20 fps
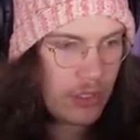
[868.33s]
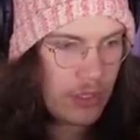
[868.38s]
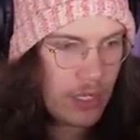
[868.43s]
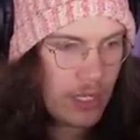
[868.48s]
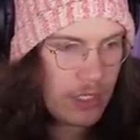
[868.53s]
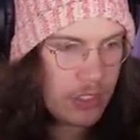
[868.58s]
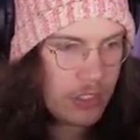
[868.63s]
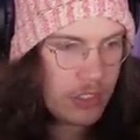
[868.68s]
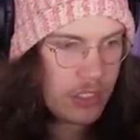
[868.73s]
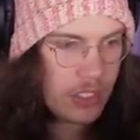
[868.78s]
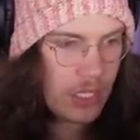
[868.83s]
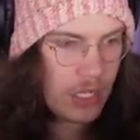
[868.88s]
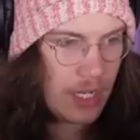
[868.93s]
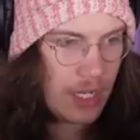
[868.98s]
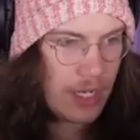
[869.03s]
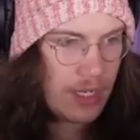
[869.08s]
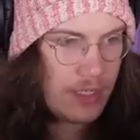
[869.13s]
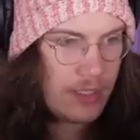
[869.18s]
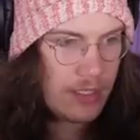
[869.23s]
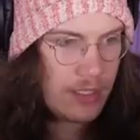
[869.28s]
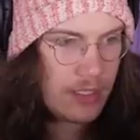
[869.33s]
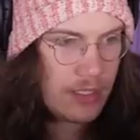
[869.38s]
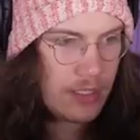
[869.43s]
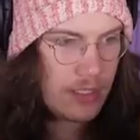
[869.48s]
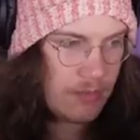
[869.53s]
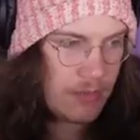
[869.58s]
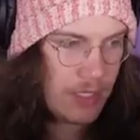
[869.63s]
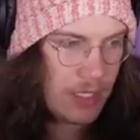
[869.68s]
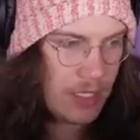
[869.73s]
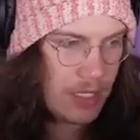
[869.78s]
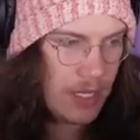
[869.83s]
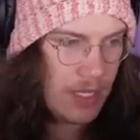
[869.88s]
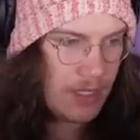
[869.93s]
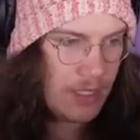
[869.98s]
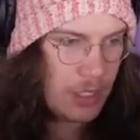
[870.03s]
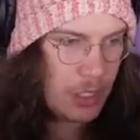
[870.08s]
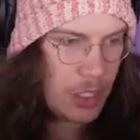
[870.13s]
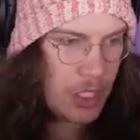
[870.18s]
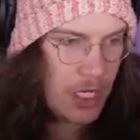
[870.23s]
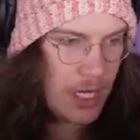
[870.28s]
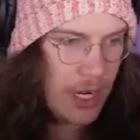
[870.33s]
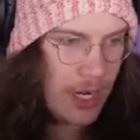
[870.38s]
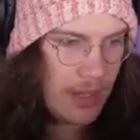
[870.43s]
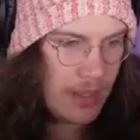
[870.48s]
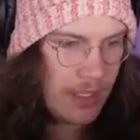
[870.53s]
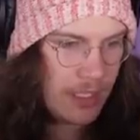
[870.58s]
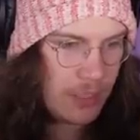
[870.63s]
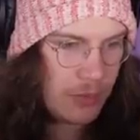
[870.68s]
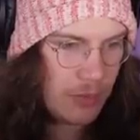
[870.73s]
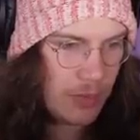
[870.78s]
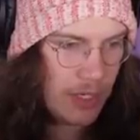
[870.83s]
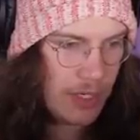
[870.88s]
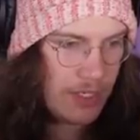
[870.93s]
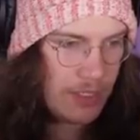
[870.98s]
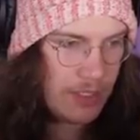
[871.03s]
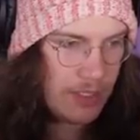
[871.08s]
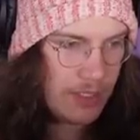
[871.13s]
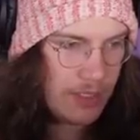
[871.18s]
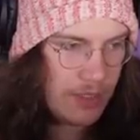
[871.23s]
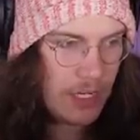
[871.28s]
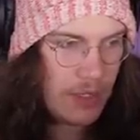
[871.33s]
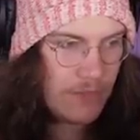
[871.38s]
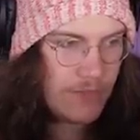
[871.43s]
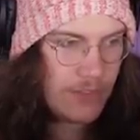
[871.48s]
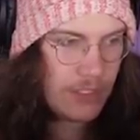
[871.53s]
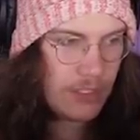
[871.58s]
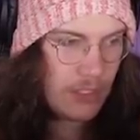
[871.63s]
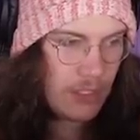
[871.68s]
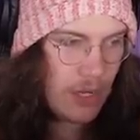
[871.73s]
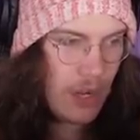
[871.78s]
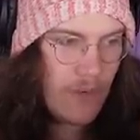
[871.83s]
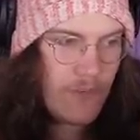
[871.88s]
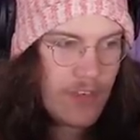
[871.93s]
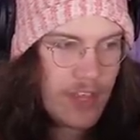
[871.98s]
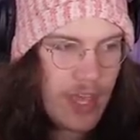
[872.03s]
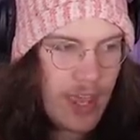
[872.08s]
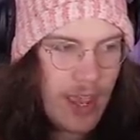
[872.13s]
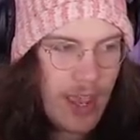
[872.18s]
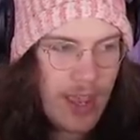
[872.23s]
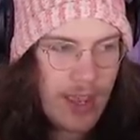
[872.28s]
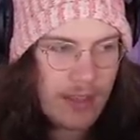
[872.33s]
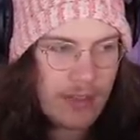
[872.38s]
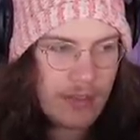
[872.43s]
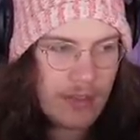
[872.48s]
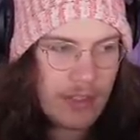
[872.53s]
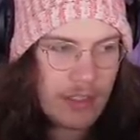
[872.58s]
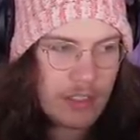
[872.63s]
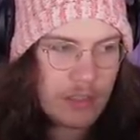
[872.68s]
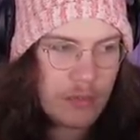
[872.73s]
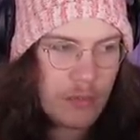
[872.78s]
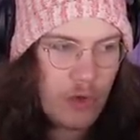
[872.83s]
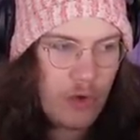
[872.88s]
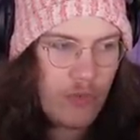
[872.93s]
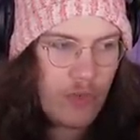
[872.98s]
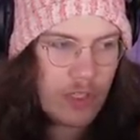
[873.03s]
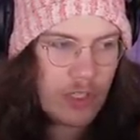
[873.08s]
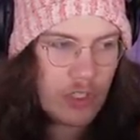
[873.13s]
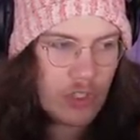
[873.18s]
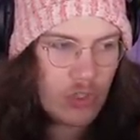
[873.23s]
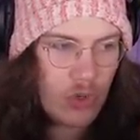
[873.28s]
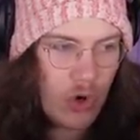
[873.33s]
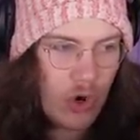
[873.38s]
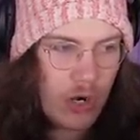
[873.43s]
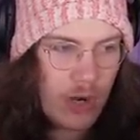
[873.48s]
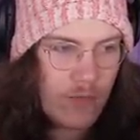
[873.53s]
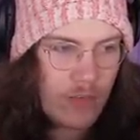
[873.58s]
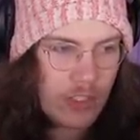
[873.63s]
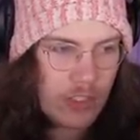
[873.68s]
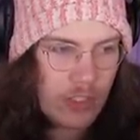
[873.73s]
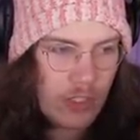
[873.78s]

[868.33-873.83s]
on each side. We can hit the shit out of this one. And if you look over there, it's moving the door ever